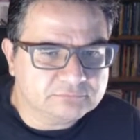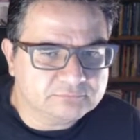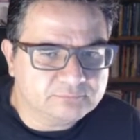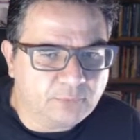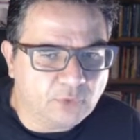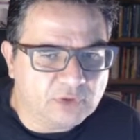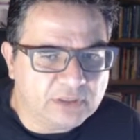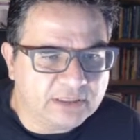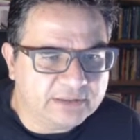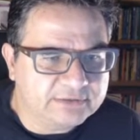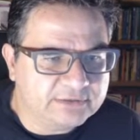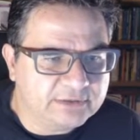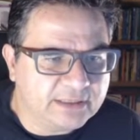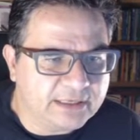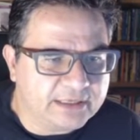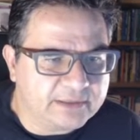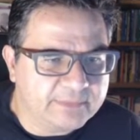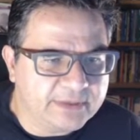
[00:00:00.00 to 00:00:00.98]
Poland,
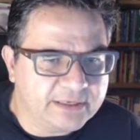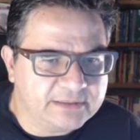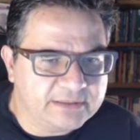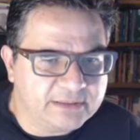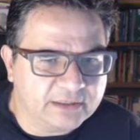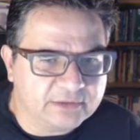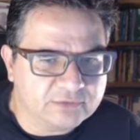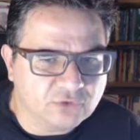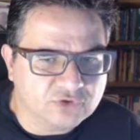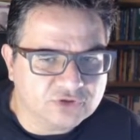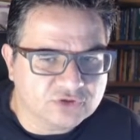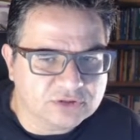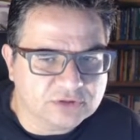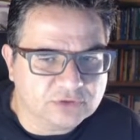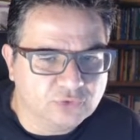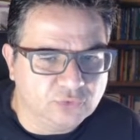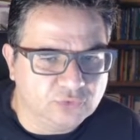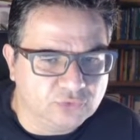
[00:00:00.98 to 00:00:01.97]
Armenia was
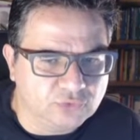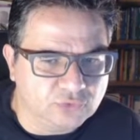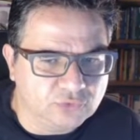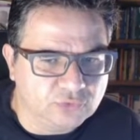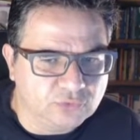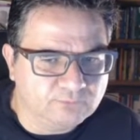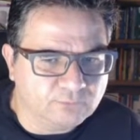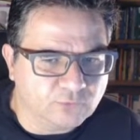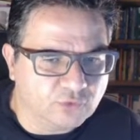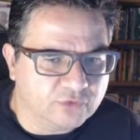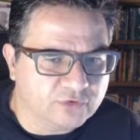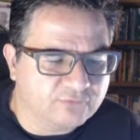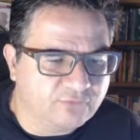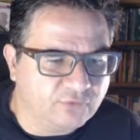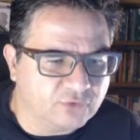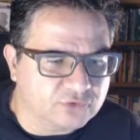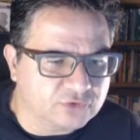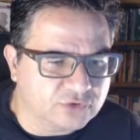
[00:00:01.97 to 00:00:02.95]
2-2 with
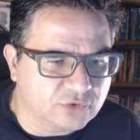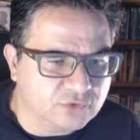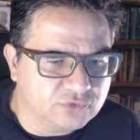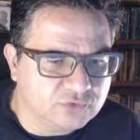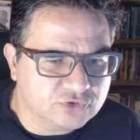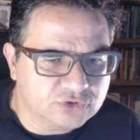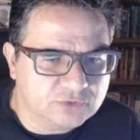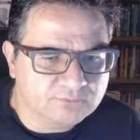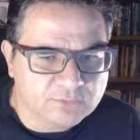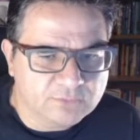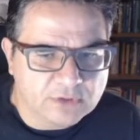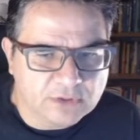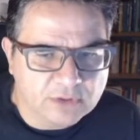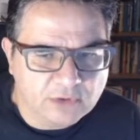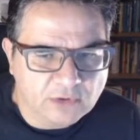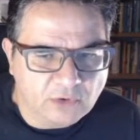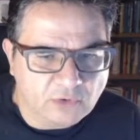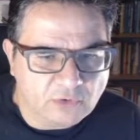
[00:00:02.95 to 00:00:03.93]
4 draws.
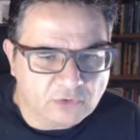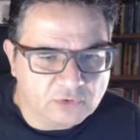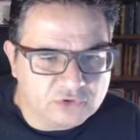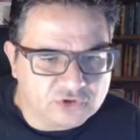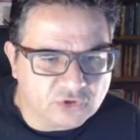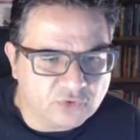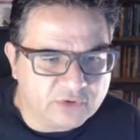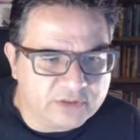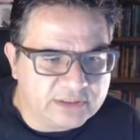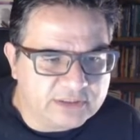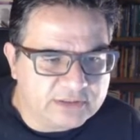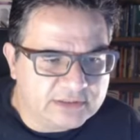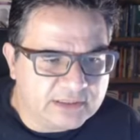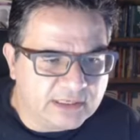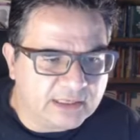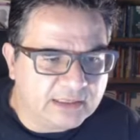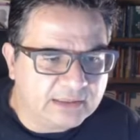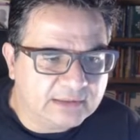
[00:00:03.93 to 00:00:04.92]
Also,
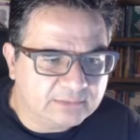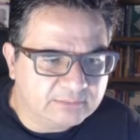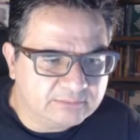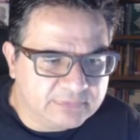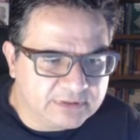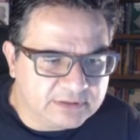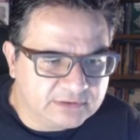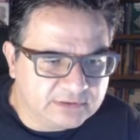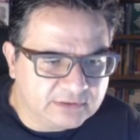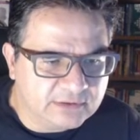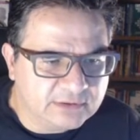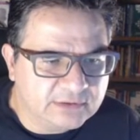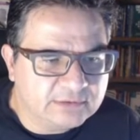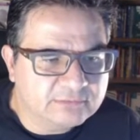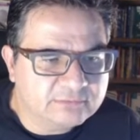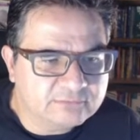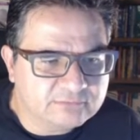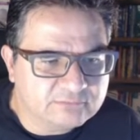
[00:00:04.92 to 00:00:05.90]
India beat
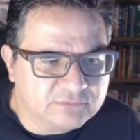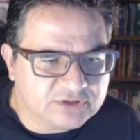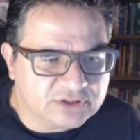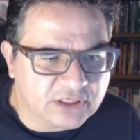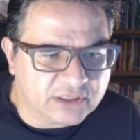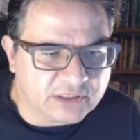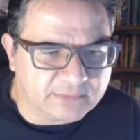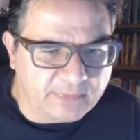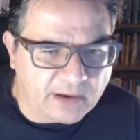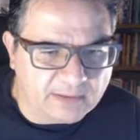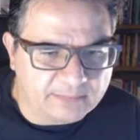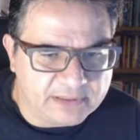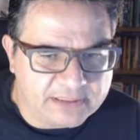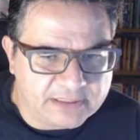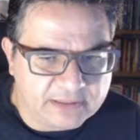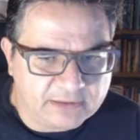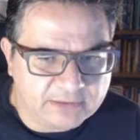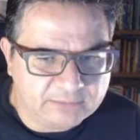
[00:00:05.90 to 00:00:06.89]
Czech
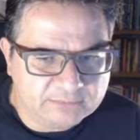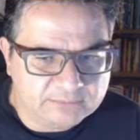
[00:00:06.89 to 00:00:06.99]
Republic.